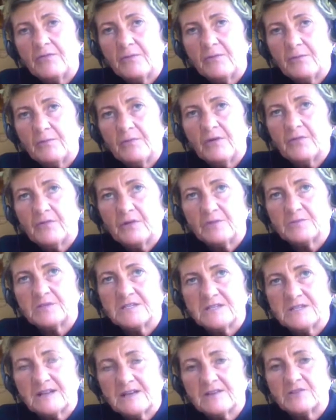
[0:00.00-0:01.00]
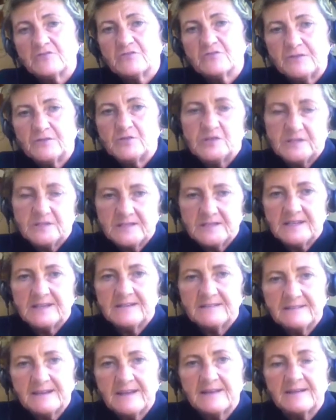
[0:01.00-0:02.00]
them, have come to Seattle as refugees, like
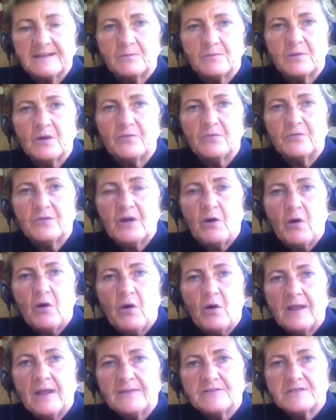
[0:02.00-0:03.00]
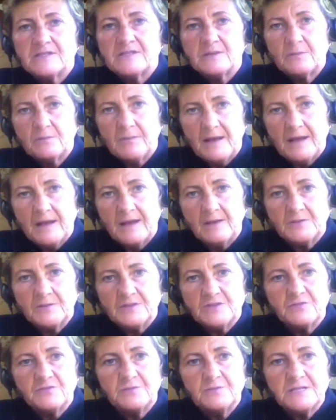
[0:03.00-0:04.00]
I said, and they all have some
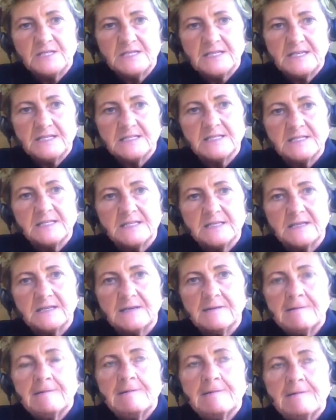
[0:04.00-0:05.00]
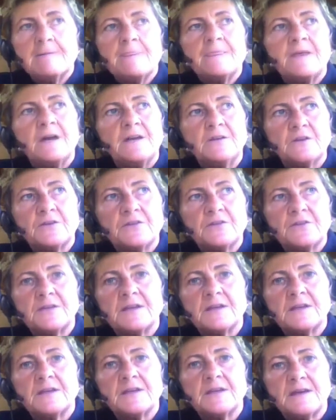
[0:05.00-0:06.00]
element of PTSD. And
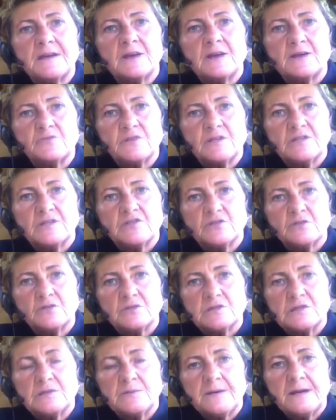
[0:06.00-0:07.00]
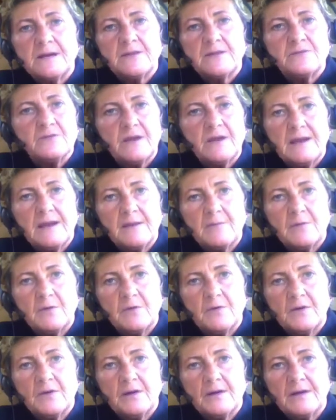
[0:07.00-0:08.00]
nothing ever really shows up either on an
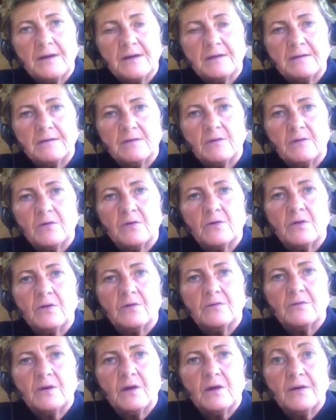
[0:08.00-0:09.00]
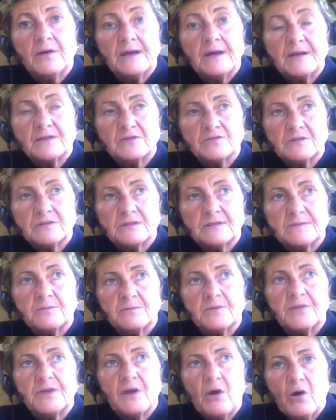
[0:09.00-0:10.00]
MRI or on X-ray,
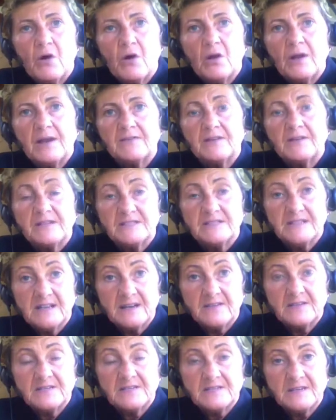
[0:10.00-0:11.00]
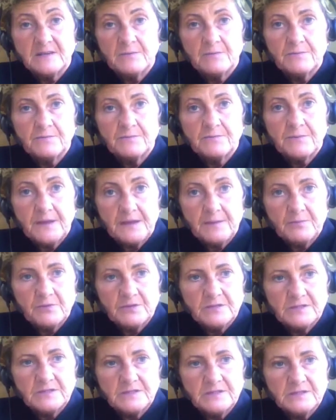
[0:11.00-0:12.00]
but they all have exactly the same pain
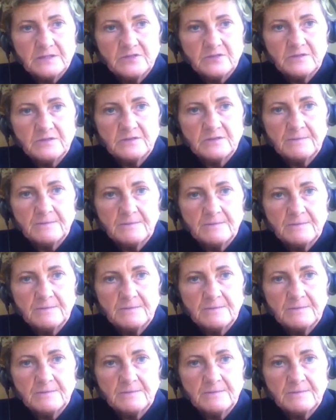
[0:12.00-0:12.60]
presentation.